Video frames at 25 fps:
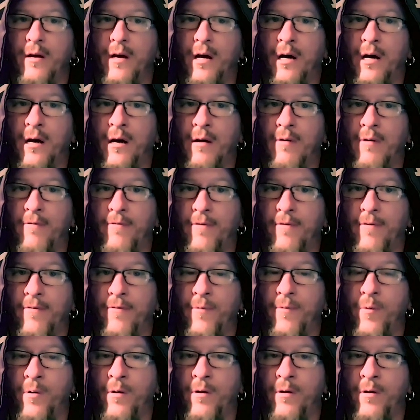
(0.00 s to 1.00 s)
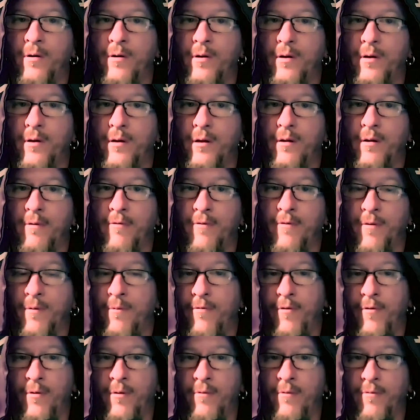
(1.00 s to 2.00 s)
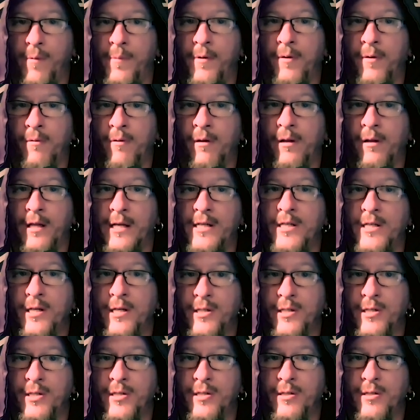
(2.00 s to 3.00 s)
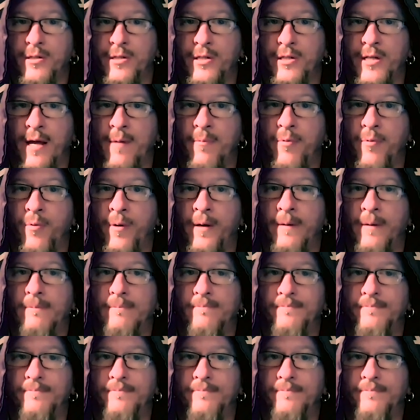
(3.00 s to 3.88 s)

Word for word: Uh, for, for you know, from for, from a religious standpoint,